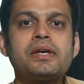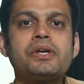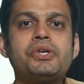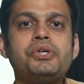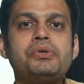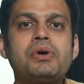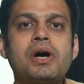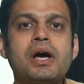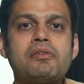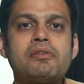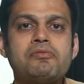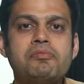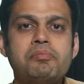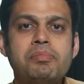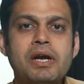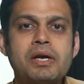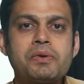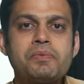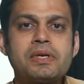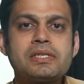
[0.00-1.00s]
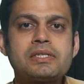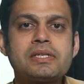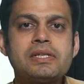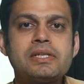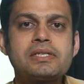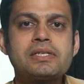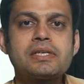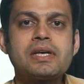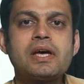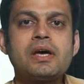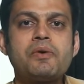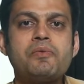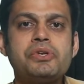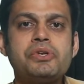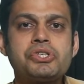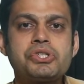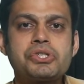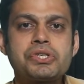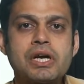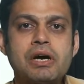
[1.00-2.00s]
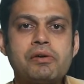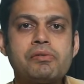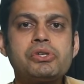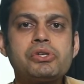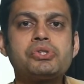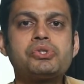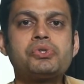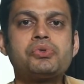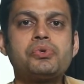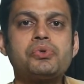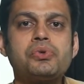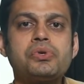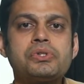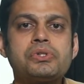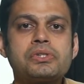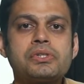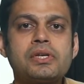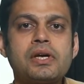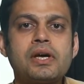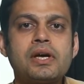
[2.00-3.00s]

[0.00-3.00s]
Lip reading: you have blood vessels which travels through those